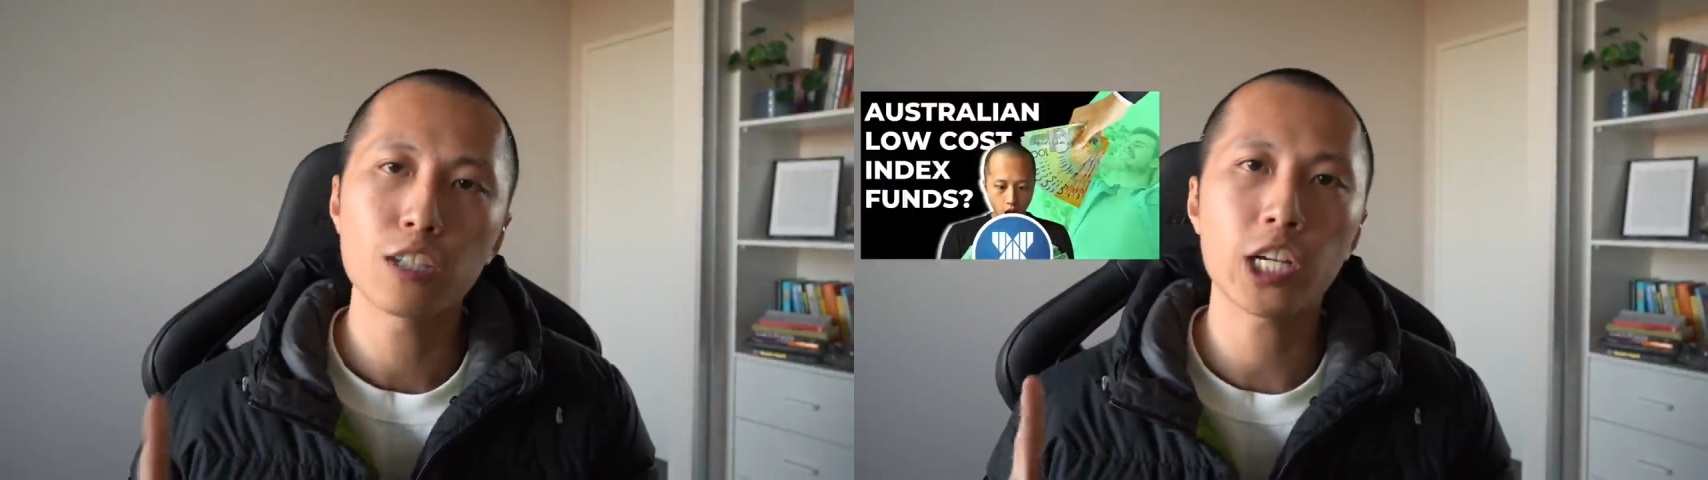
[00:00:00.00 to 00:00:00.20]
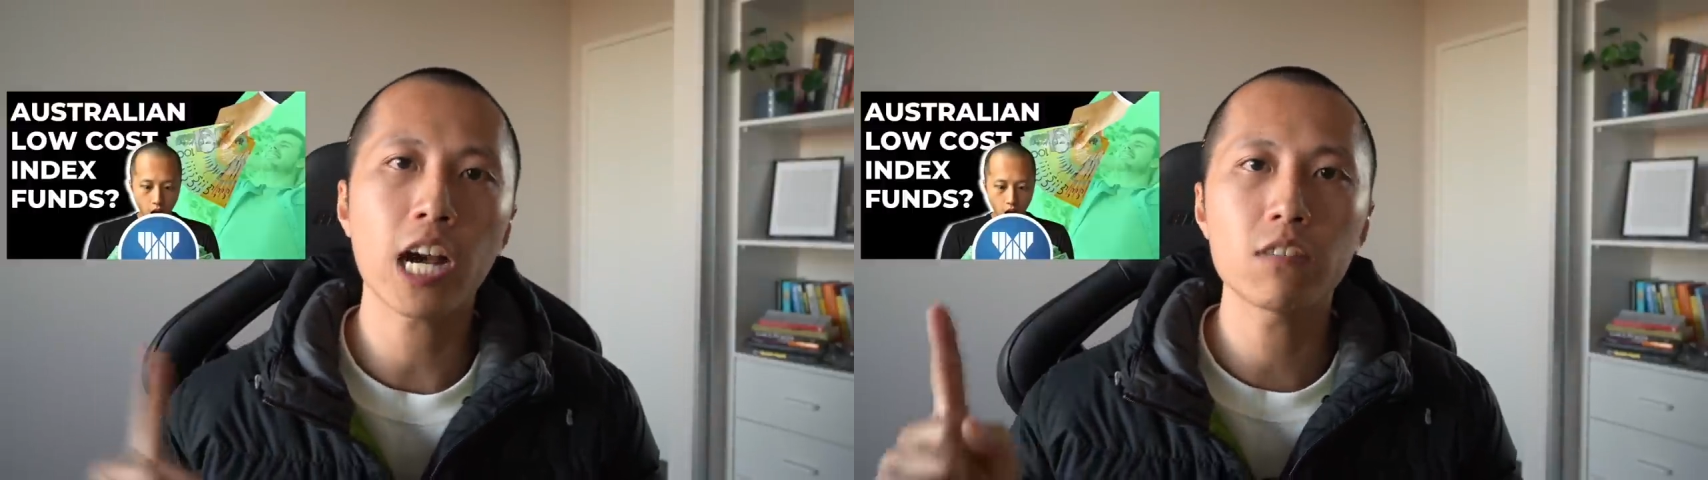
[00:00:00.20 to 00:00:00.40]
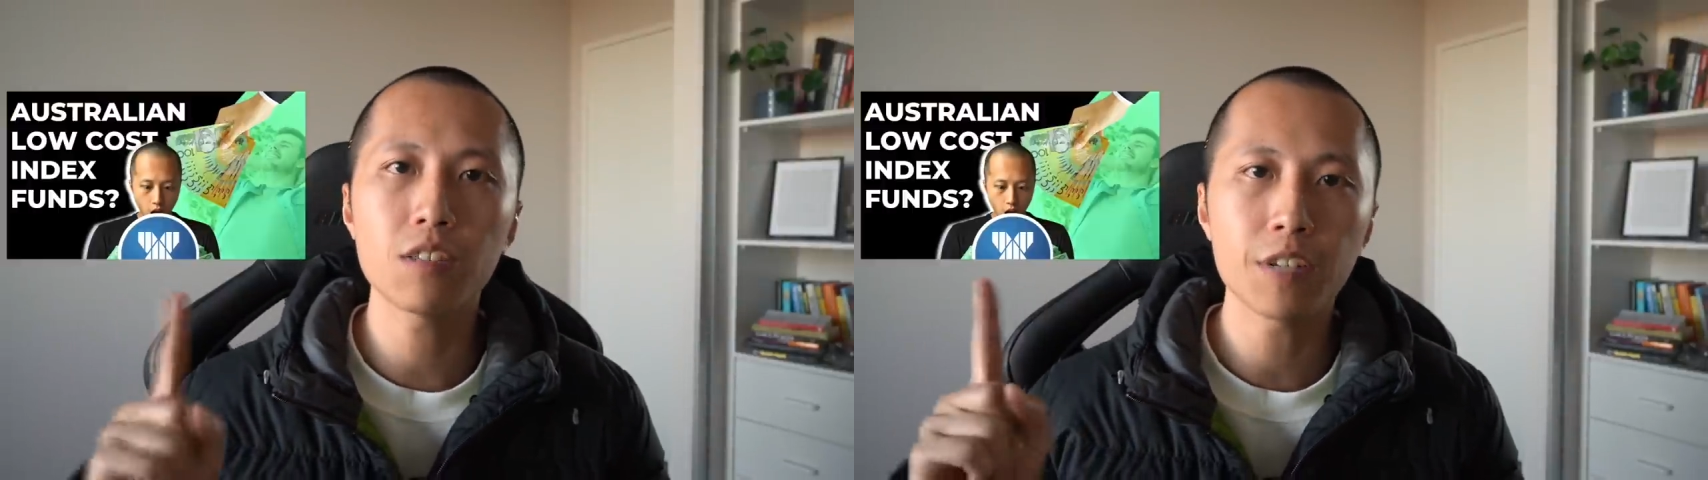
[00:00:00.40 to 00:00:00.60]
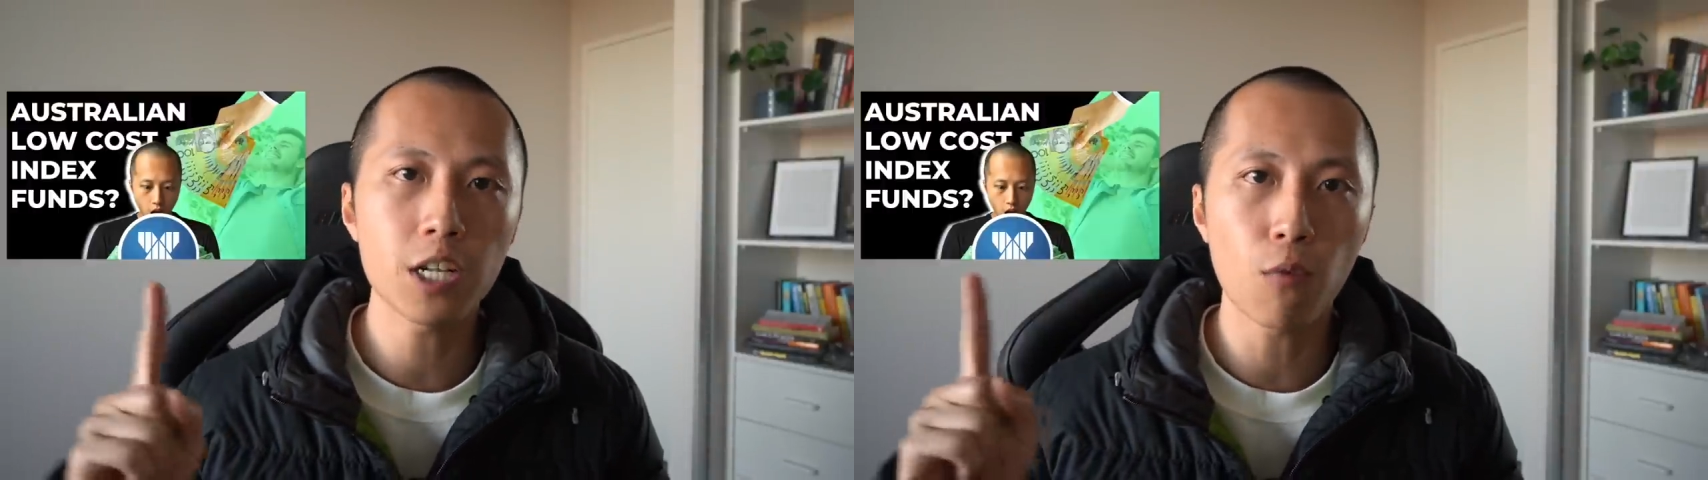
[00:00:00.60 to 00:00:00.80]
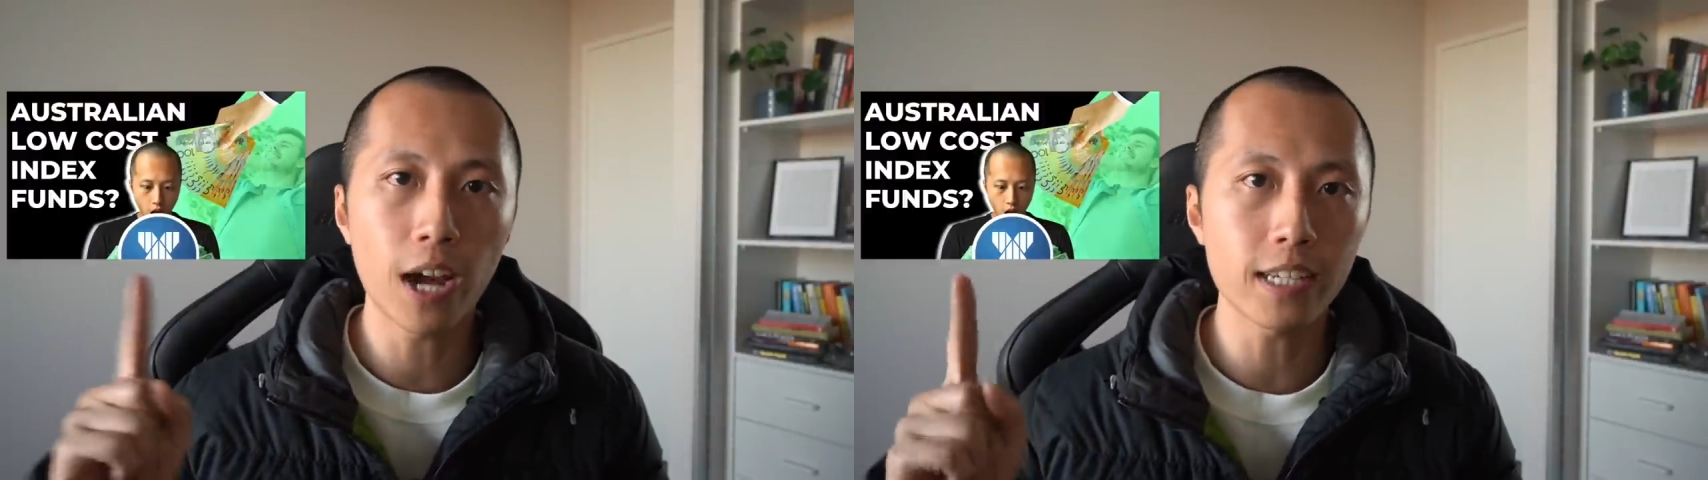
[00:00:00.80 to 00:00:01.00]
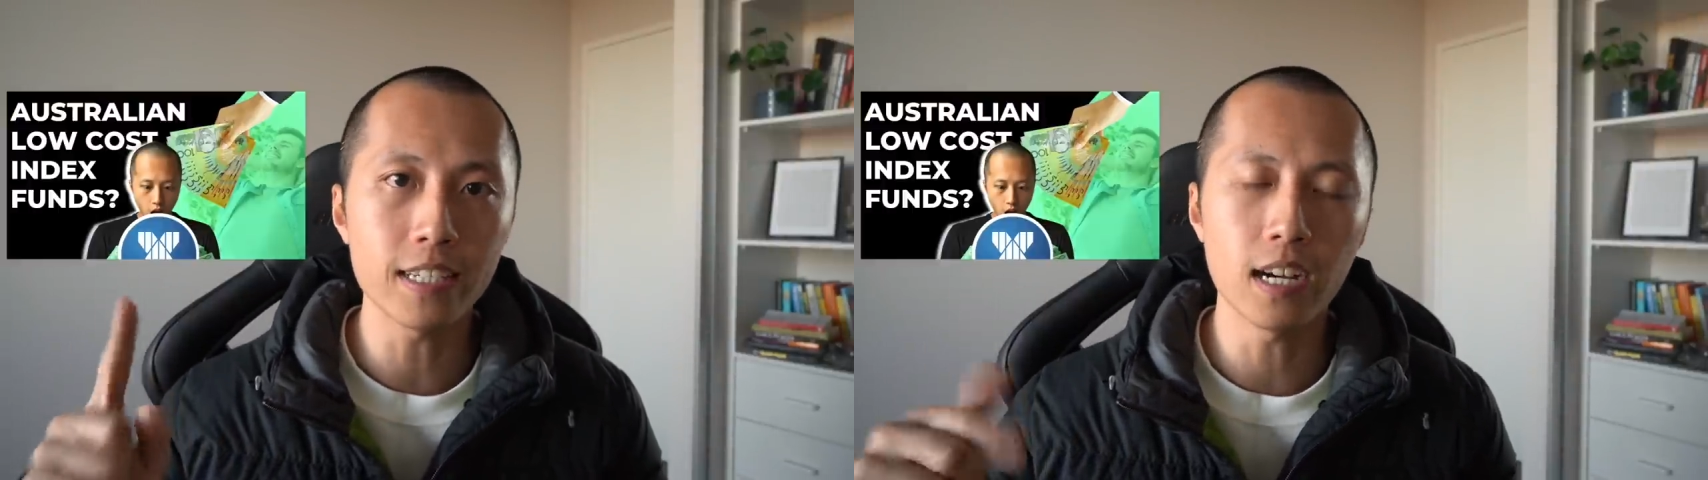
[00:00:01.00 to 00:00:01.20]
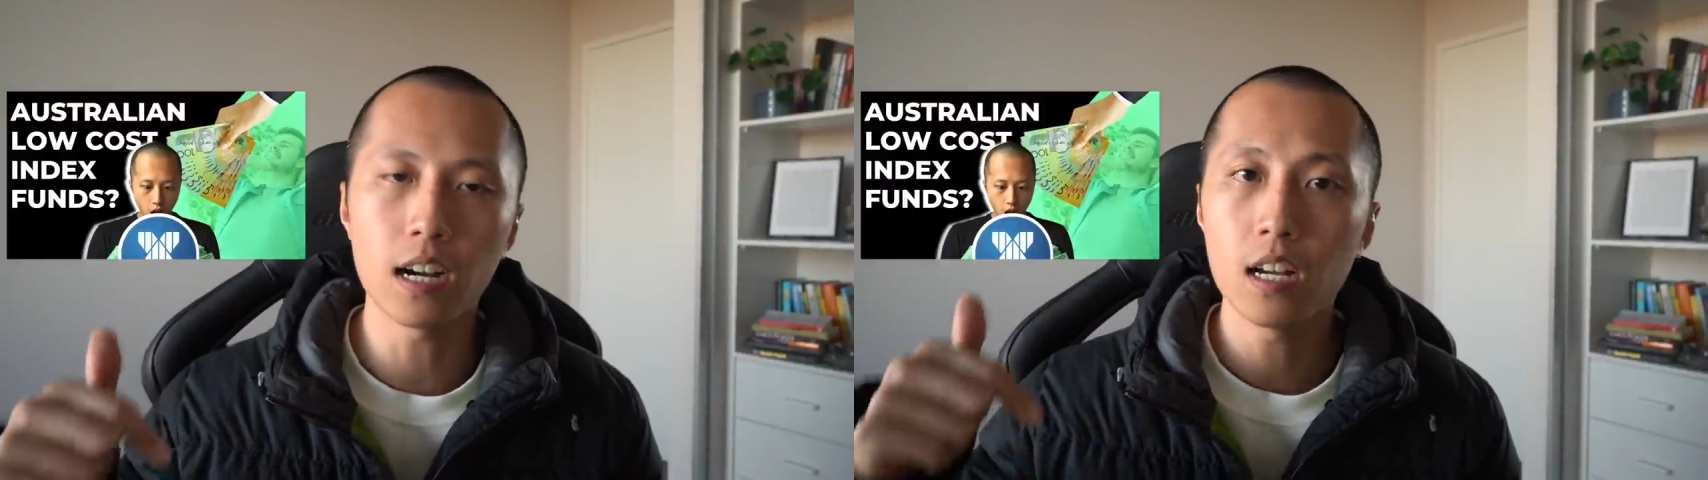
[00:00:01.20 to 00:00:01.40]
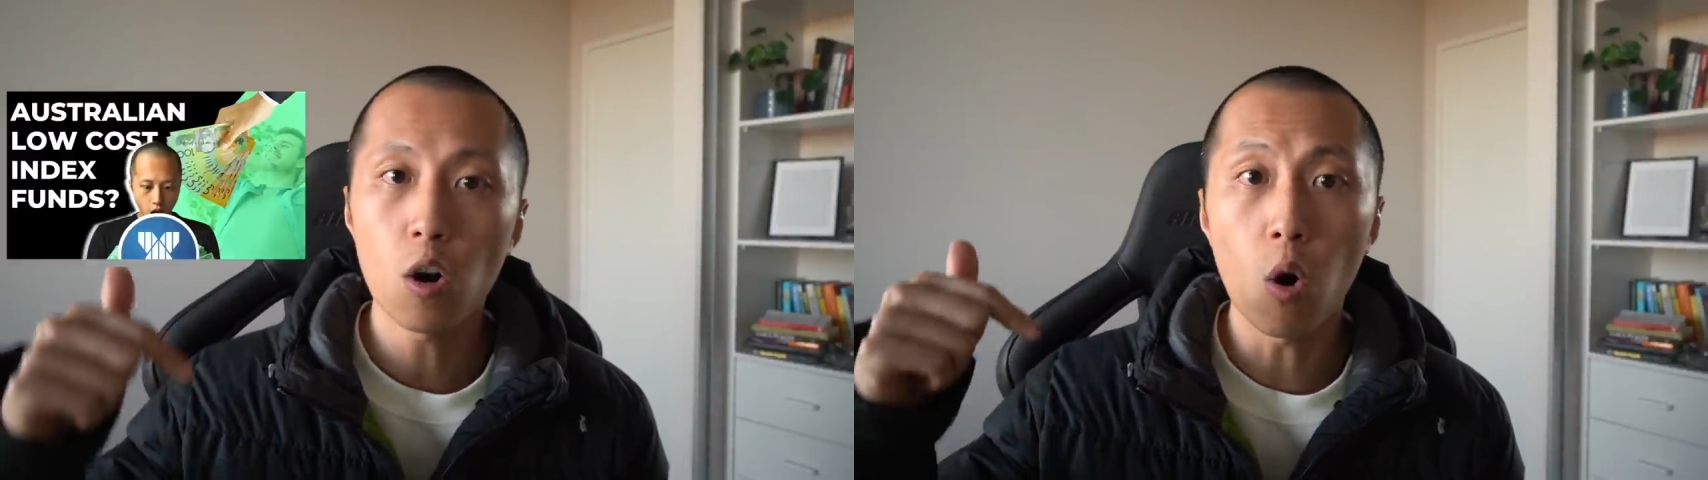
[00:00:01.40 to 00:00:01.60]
check out this video right here,